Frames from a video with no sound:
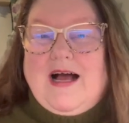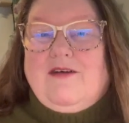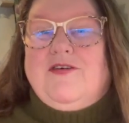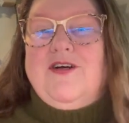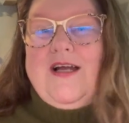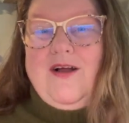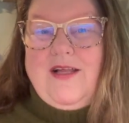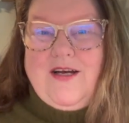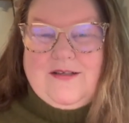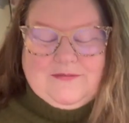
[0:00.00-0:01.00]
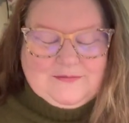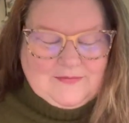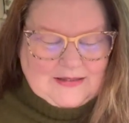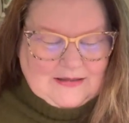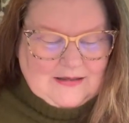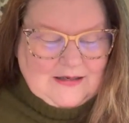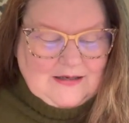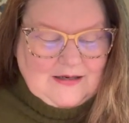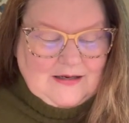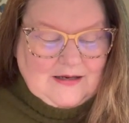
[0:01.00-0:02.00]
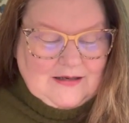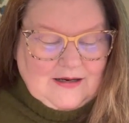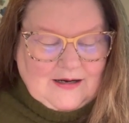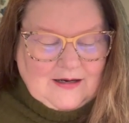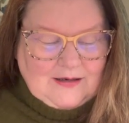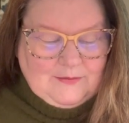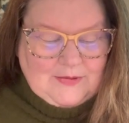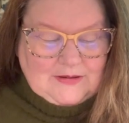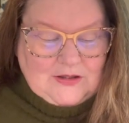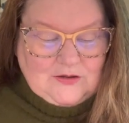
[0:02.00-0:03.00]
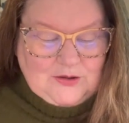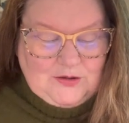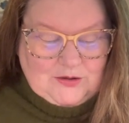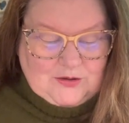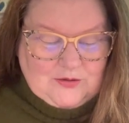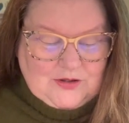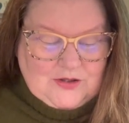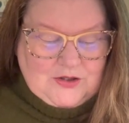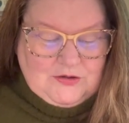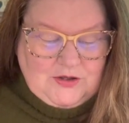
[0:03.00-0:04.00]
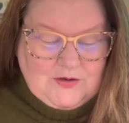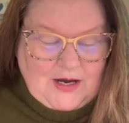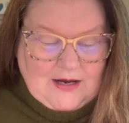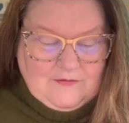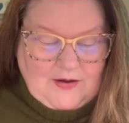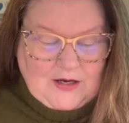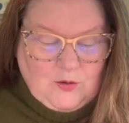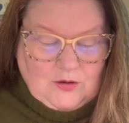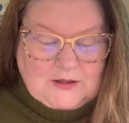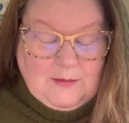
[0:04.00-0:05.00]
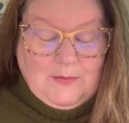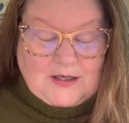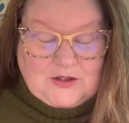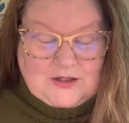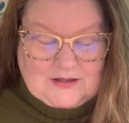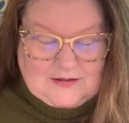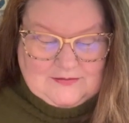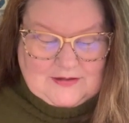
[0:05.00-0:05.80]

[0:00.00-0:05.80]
I'll figure it out later. Little Lulu, do you have a quilting budget?